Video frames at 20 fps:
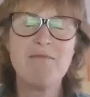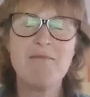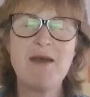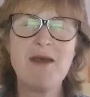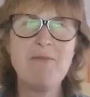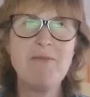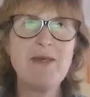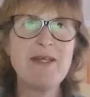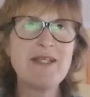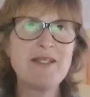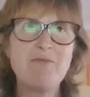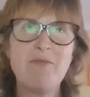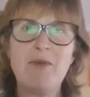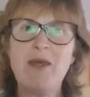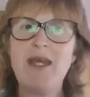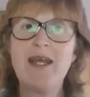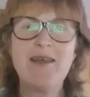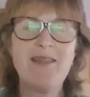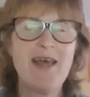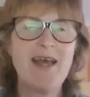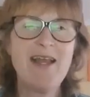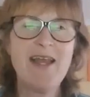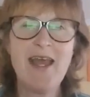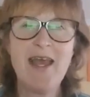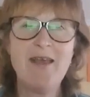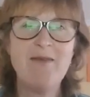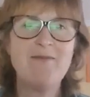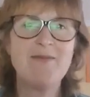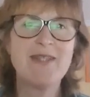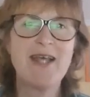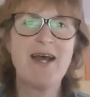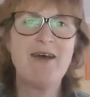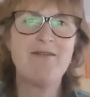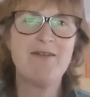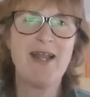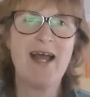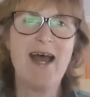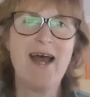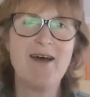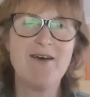Maybe speak their names
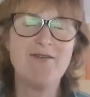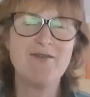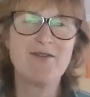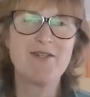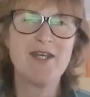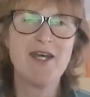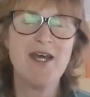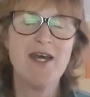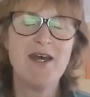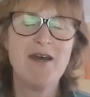out loud.